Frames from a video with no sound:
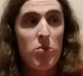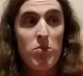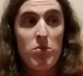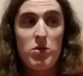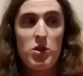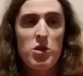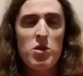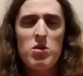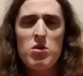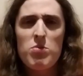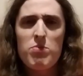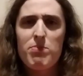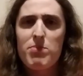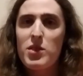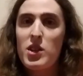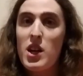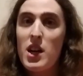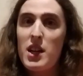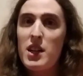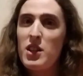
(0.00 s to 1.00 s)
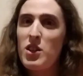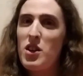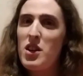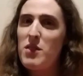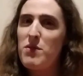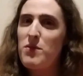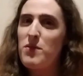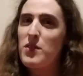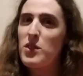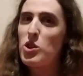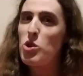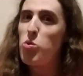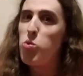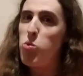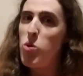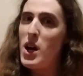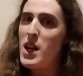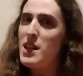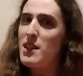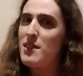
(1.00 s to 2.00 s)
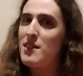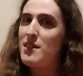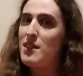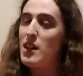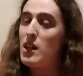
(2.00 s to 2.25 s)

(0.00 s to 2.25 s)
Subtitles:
You're cutting off quite